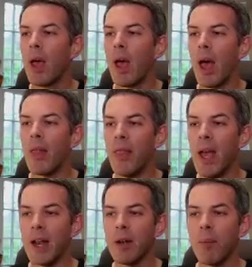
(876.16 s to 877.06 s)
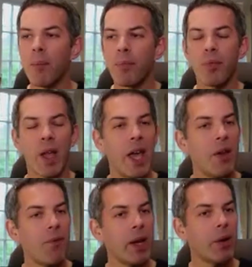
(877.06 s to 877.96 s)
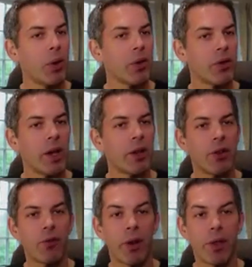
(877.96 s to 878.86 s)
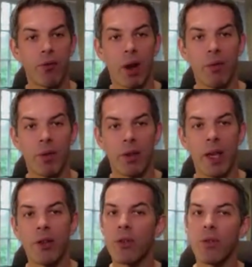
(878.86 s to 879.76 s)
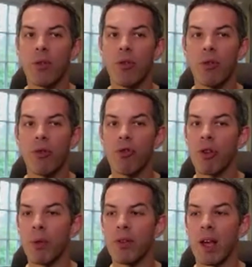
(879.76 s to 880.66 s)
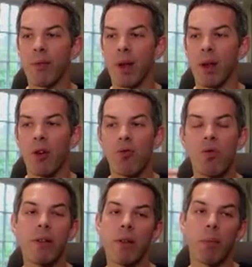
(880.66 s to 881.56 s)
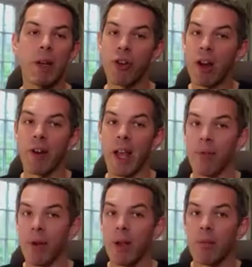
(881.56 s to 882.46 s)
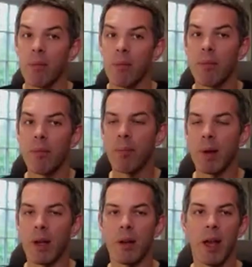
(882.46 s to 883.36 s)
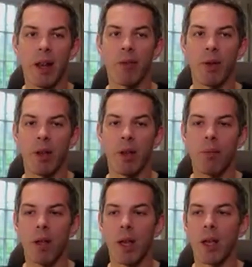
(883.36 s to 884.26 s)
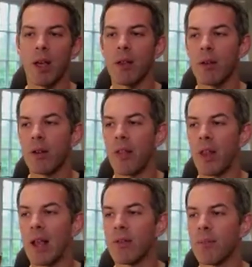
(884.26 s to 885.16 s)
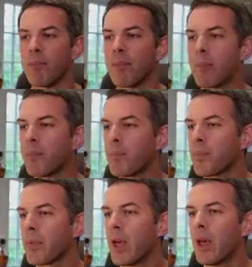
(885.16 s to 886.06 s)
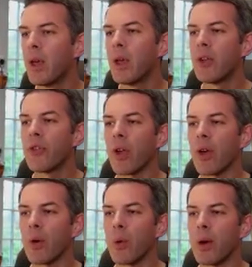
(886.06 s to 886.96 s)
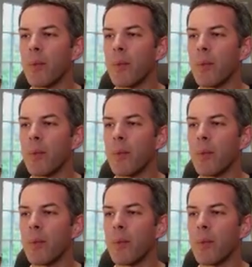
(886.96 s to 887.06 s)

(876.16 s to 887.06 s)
And then, if anyone searches for anything relevant to this, show this advert, a reasonably generic advert, but an advert nonetheless. So